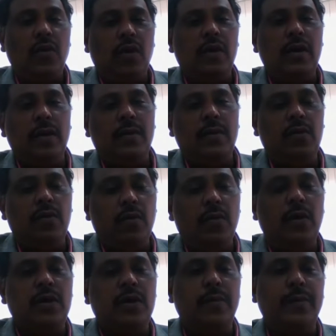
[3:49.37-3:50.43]
talk about
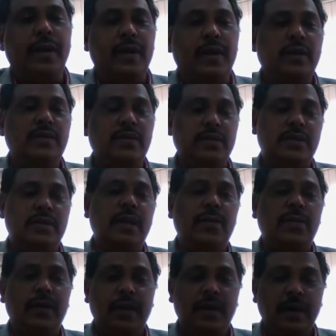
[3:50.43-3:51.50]
overcommitting
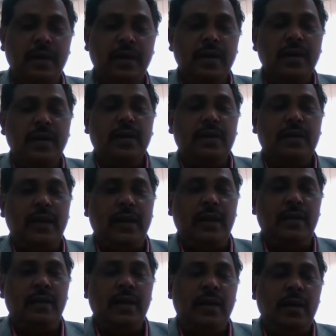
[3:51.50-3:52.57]
sustainability,
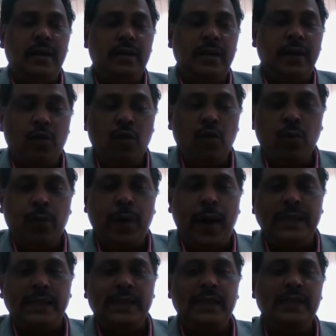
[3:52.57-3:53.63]
then the true
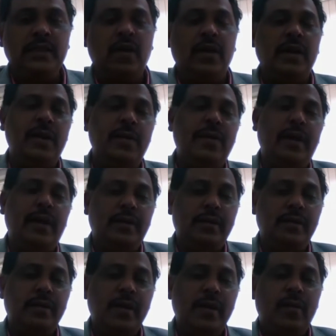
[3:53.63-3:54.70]
price is not
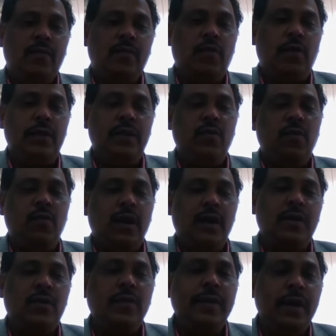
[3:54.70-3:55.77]
given for the
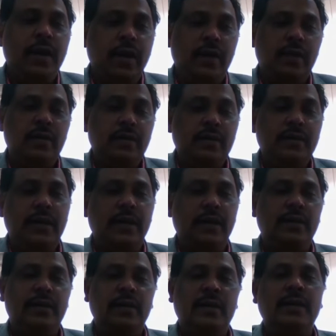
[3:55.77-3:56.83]
work to be done.
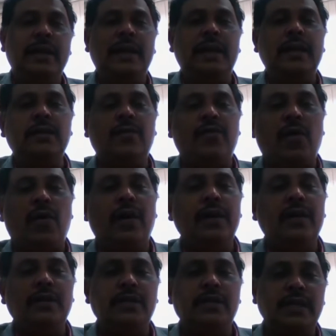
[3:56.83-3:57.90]
Then there is a fraud
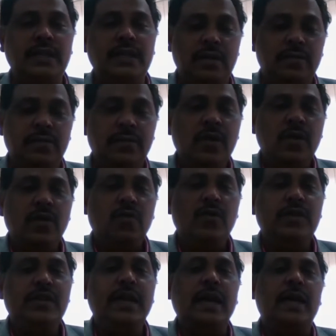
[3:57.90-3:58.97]
in the system
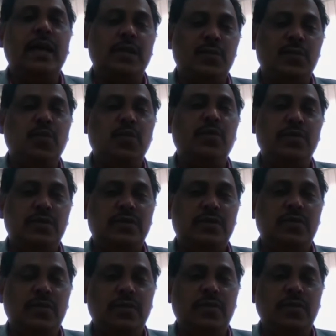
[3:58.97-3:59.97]
which get exposed.